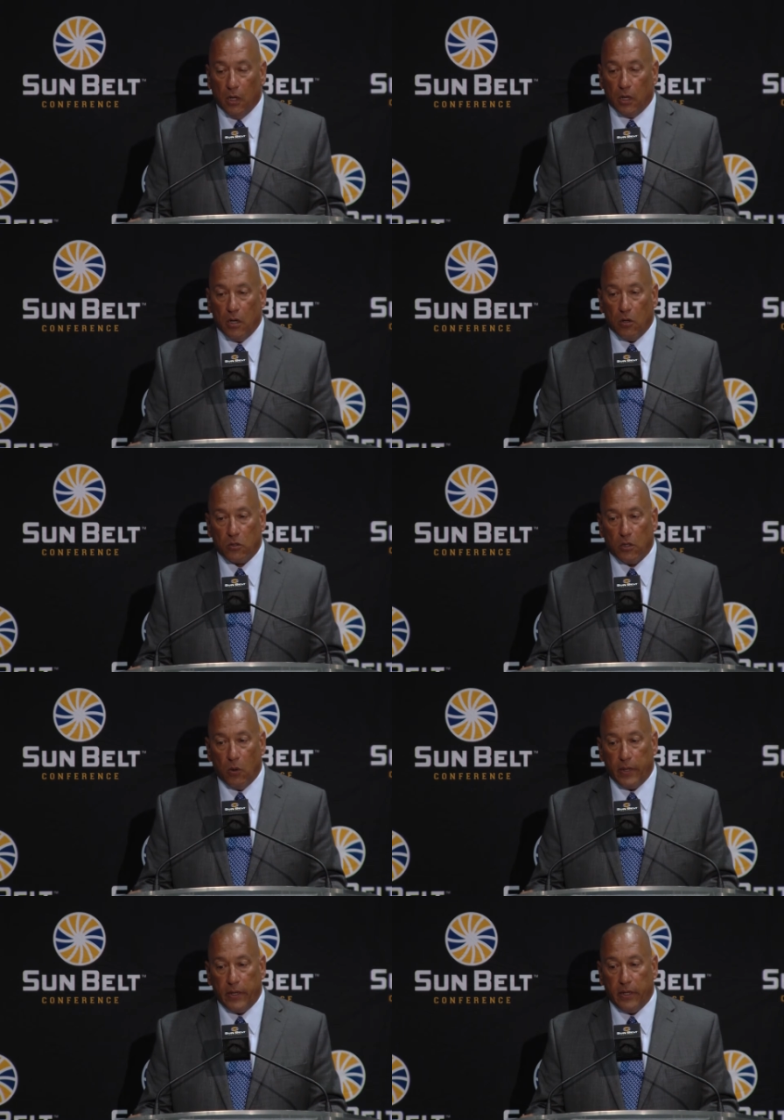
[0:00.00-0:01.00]
you know,
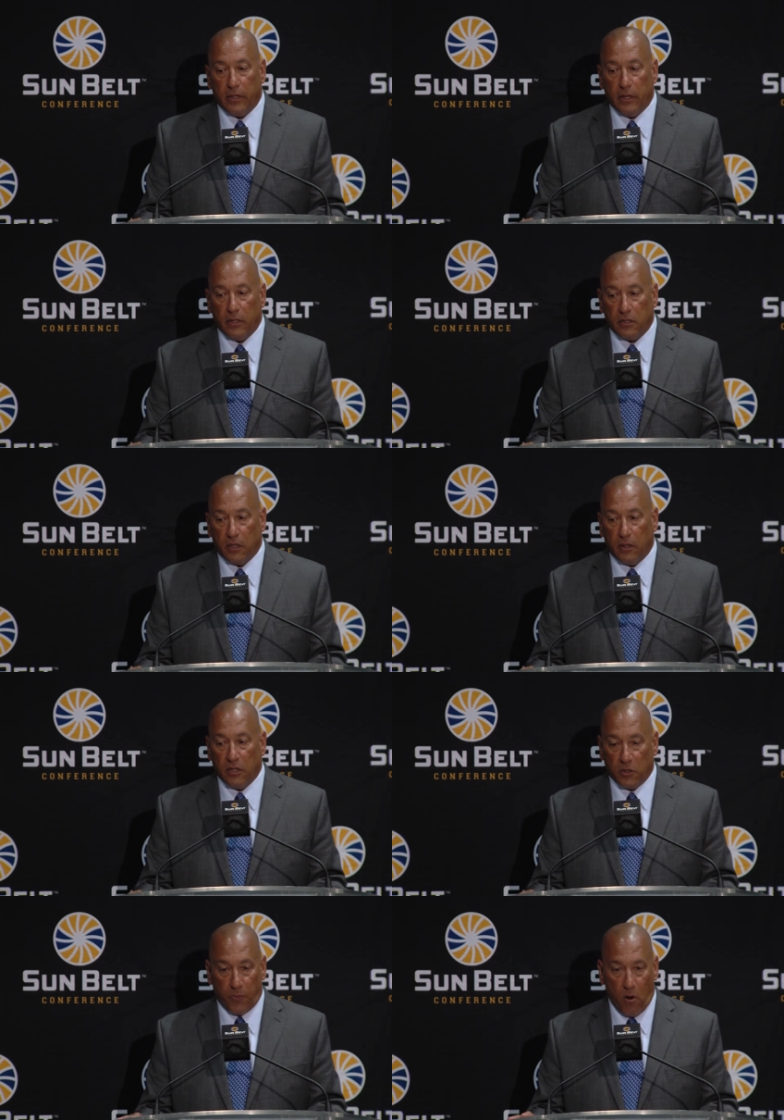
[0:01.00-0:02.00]
so it, it, it's a
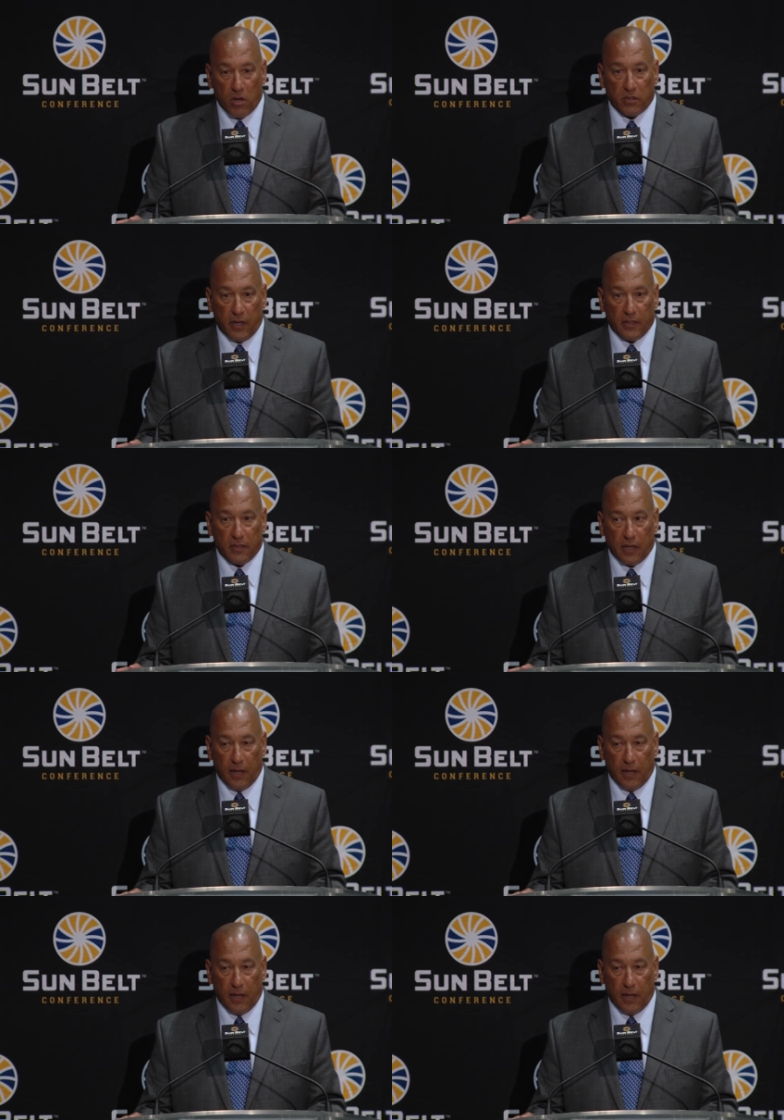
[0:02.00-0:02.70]
it's a process,